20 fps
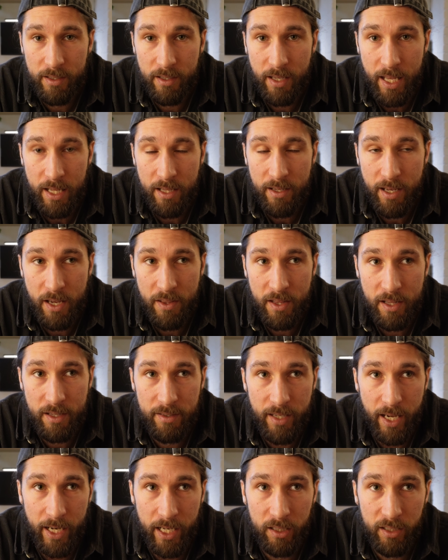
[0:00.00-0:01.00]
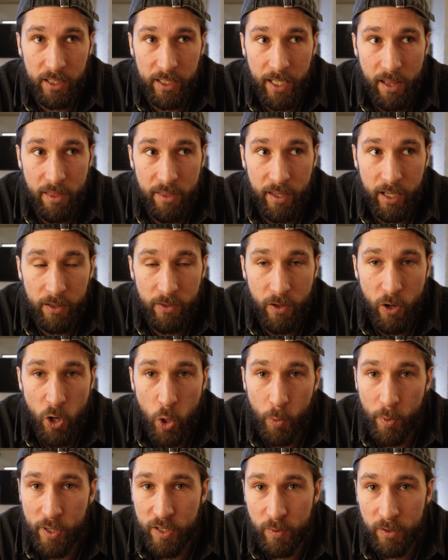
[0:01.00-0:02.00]
And then secondly, I think the
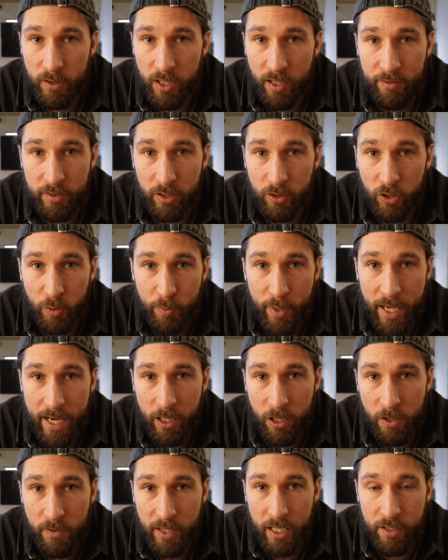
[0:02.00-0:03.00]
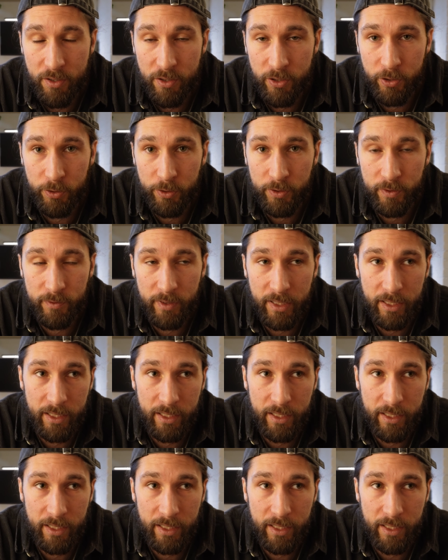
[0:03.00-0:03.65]
homies would love to look back on that too.